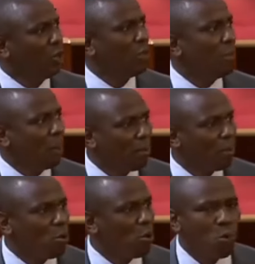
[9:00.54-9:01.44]
with
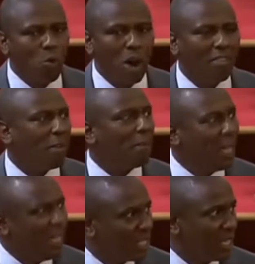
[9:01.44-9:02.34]
people who have a
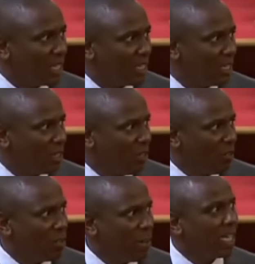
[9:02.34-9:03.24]
penchant
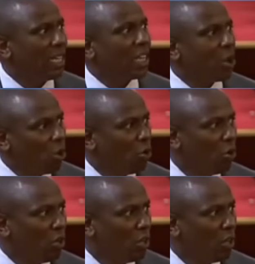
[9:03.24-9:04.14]
of breaking the law.
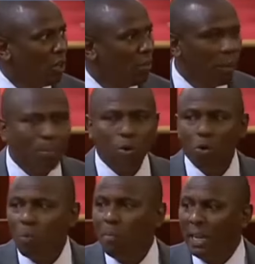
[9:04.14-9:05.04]
People
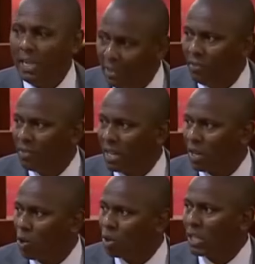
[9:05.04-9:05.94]
who believe
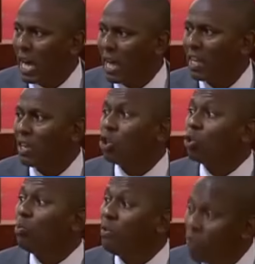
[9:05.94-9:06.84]
that laws are there
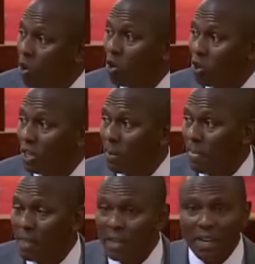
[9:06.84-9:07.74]
not to be followed.
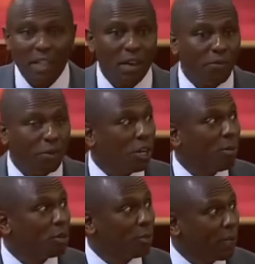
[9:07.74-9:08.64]
And therefore,
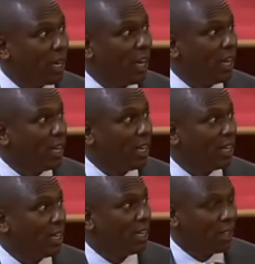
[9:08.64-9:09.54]
Honorable Speaker,
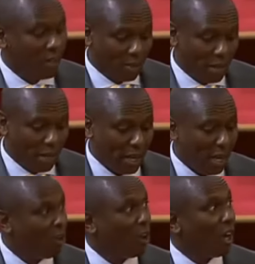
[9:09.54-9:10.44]

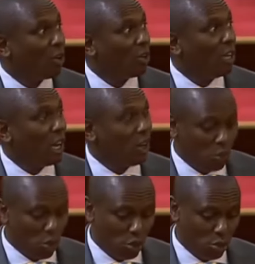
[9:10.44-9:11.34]
I
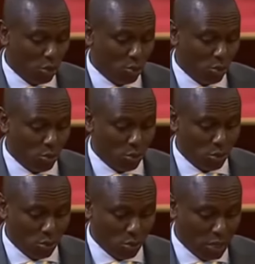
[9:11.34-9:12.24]
would want you
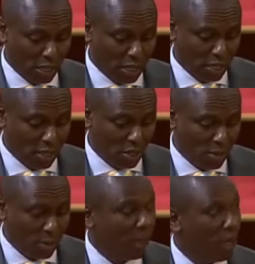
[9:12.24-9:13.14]
to get the
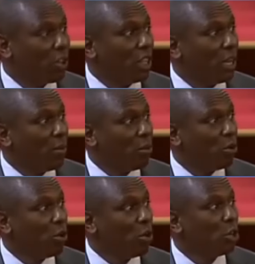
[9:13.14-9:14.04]
Honorable Millie
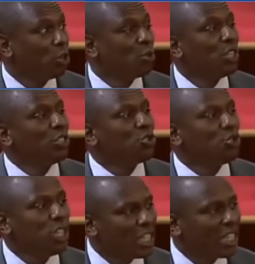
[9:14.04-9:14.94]
Odhiambo to
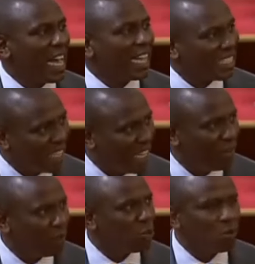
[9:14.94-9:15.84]
restrict
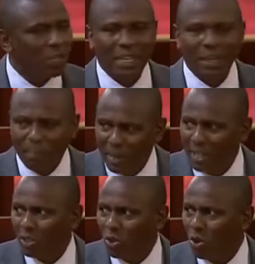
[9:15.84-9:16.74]
herself to the
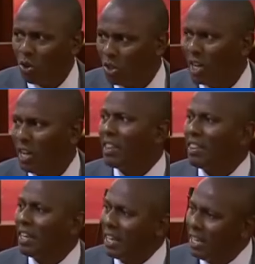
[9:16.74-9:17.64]
debate on
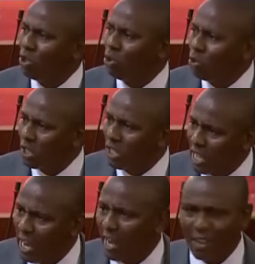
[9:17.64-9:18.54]
the issues
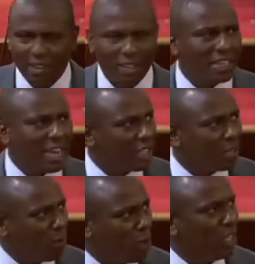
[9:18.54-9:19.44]
here. The
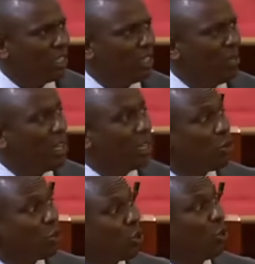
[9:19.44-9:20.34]
tax policy debate
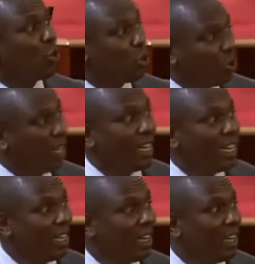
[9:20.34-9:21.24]
was
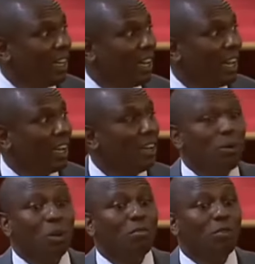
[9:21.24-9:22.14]
concluded and
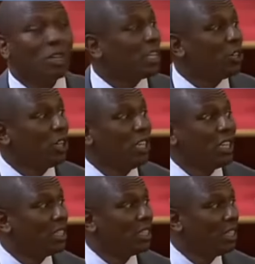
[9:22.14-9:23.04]
we voted on
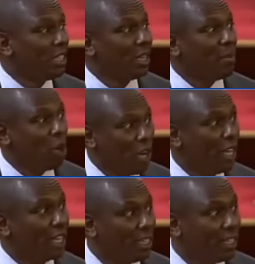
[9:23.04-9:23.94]
it in the
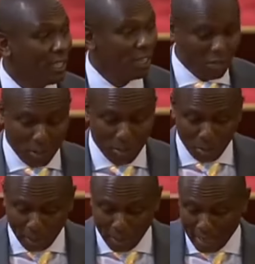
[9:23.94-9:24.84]
morning. Honorable
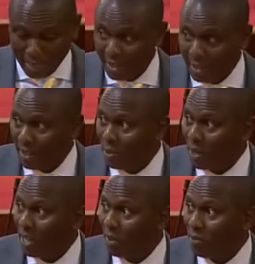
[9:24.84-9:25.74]
Speaker,
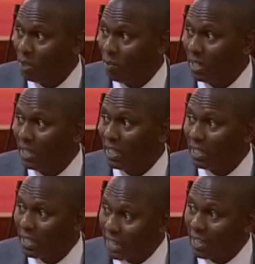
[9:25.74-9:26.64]
we are therefore debating
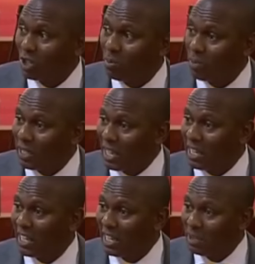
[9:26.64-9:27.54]
the statute
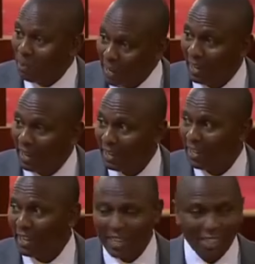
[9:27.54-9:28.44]
miscellaneous bill,
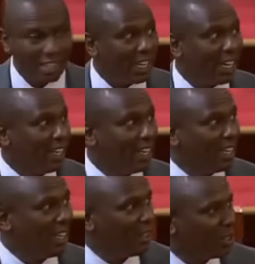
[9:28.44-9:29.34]
and she can
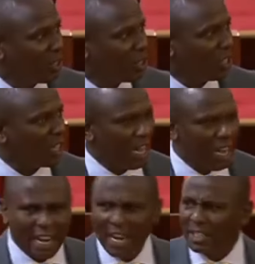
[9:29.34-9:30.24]
restrict. I
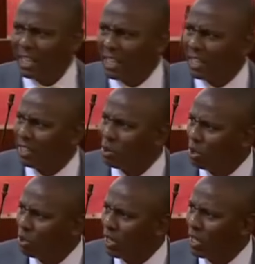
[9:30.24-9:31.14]
heard her say that she
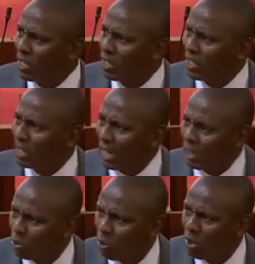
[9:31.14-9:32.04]
wants to engage
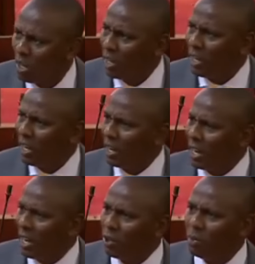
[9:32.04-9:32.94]
intellectual
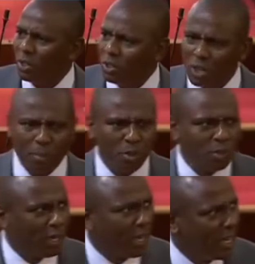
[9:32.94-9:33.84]
arguments, Honorable
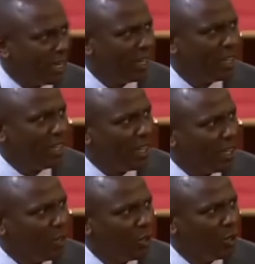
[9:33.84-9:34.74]
Speaker.
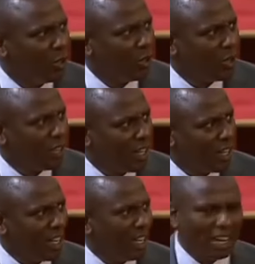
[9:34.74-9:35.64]
And you know,
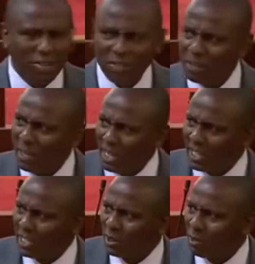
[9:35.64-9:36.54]
I have
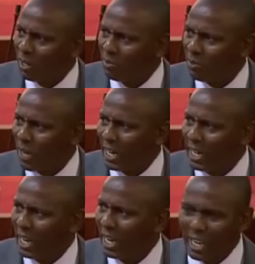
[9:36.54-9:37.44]
tremendous respect for a
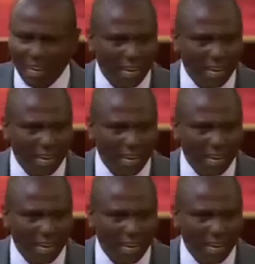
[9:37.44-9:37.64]
lady like